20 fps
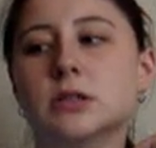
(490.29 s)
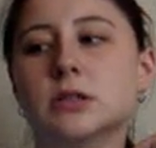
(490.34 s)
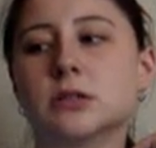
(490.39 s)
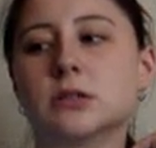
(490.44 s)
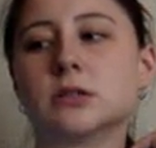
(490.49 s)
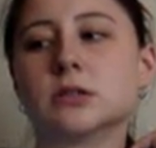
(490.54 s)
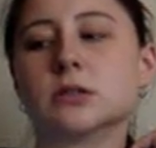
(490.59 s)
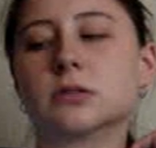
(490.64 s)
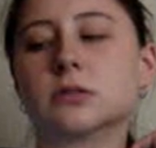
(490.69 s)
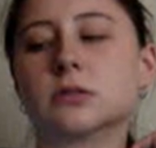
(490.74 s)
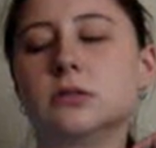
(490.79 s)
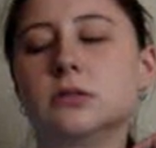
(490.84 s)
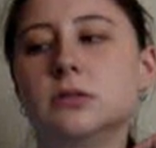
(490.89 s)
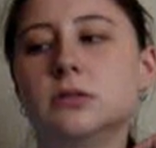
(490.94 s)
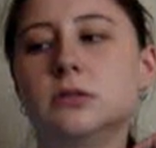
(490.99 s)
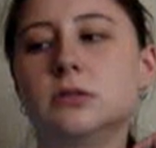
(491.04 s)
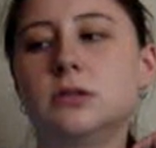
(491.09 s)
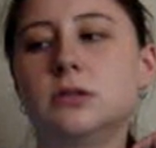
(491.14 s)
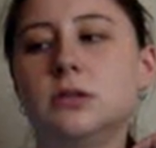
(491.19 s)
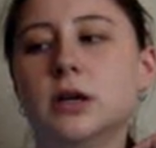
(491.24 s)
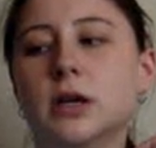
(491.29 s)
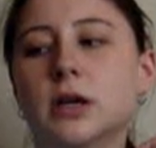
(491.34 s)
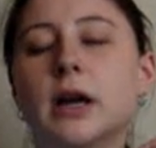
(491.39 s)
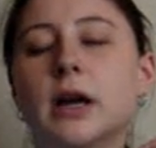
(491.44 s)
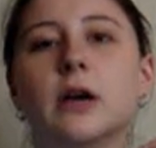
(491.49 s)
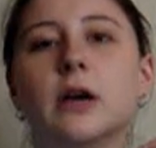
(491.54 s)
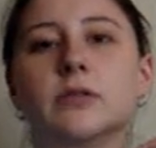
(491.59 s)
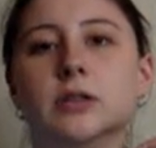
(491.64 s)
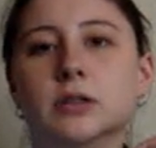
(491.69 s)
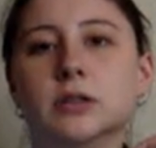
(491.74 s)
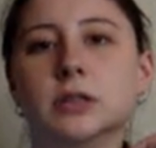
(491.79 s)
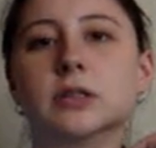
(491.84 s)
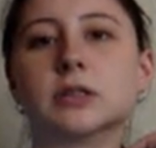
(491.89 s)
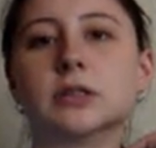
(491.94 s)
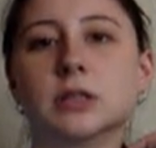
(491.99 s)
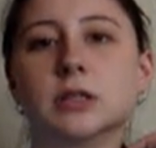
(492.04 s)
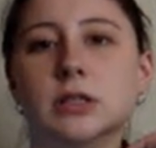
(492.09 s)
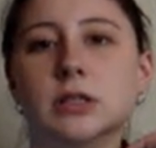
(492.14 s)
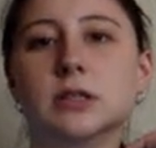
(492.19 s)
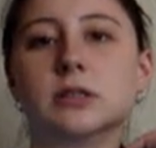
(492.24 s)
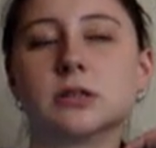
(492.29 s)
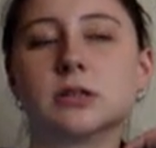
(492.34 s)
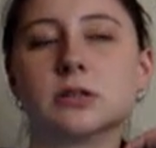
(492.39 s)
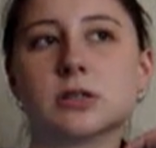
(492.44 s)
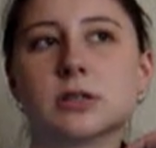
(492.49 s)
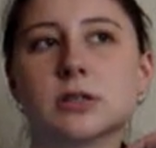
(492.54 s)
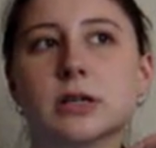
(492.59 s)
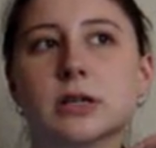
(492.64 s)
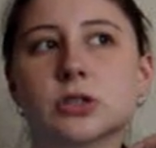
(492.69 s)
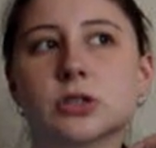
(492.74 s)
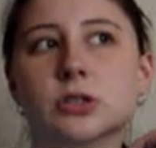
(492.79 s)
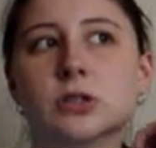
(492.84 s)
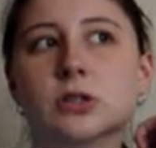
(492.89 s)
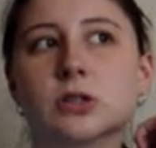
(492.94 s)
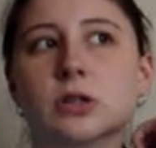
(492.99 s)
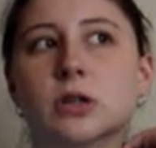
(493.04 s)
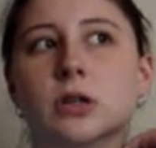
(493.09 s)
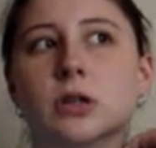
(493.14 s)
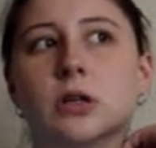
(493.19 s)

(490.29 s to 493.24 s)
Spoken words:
You're going to have at least a decent session,